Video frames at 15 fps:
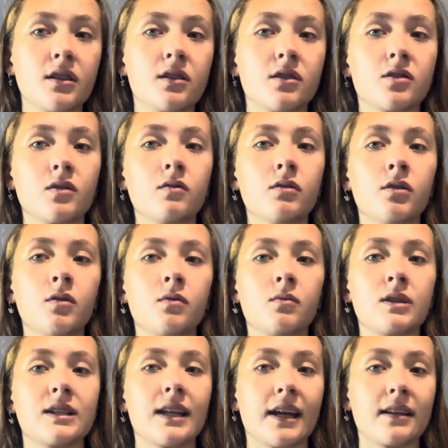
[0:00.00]
the school
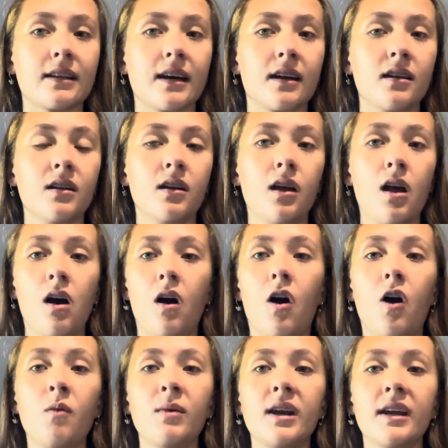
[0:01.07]
was like that.
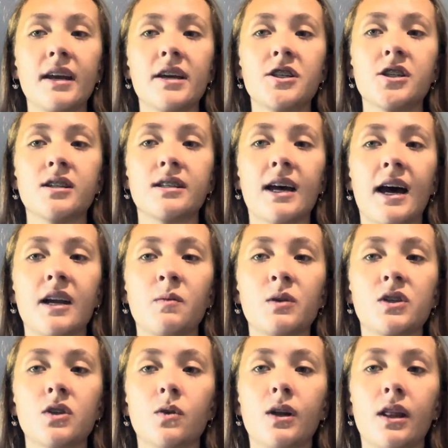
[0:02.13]
All medications had to be
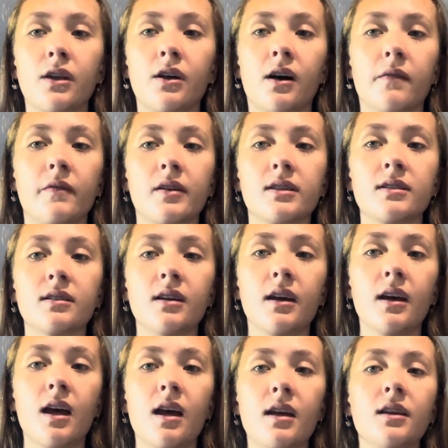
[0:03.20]
stored in the office.
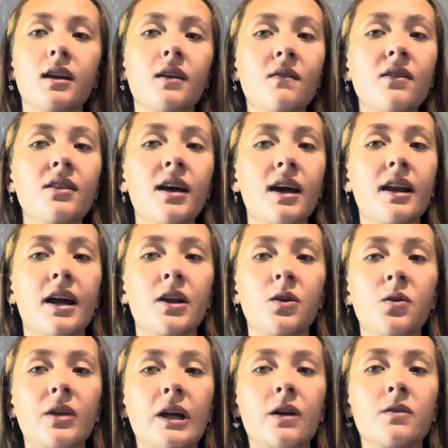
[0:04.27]
Even then, I knew
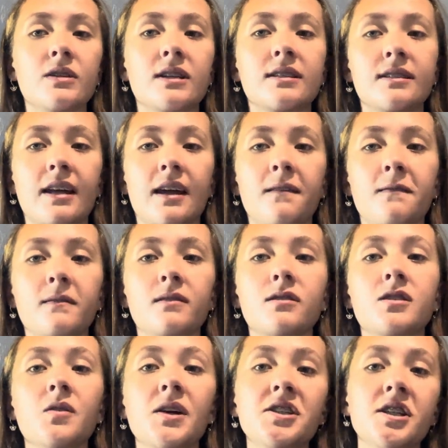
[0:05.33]
that it was unsafe,
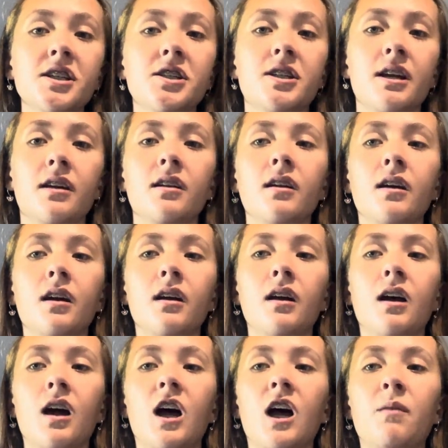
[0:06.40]
so I changed it."
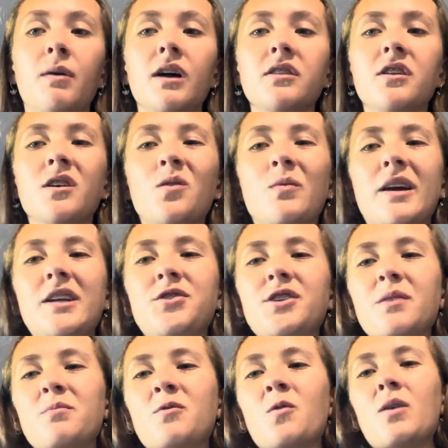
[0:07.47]
About the away
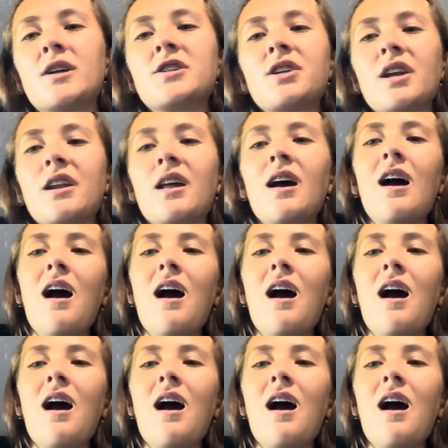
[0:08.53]
trip question,